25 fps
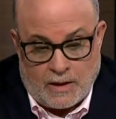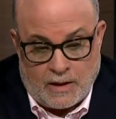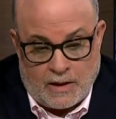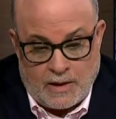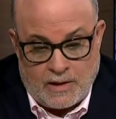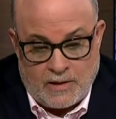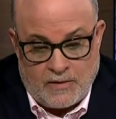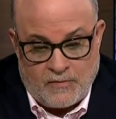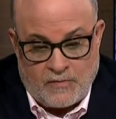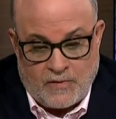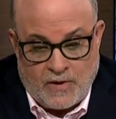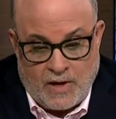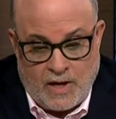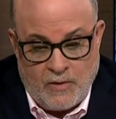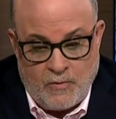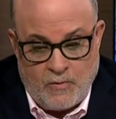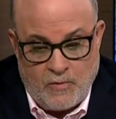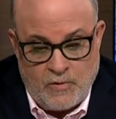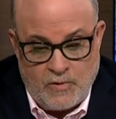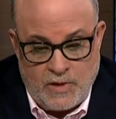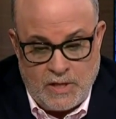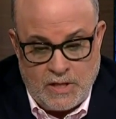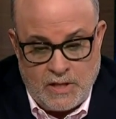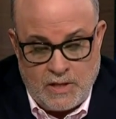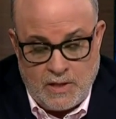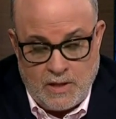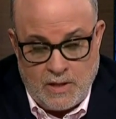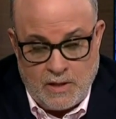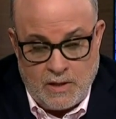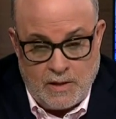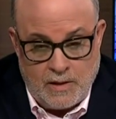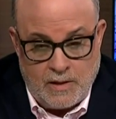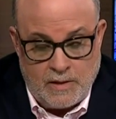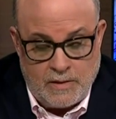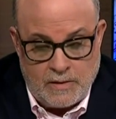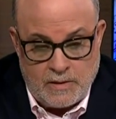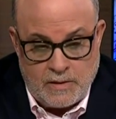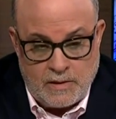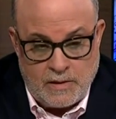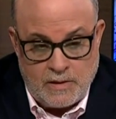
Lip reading: And if I were the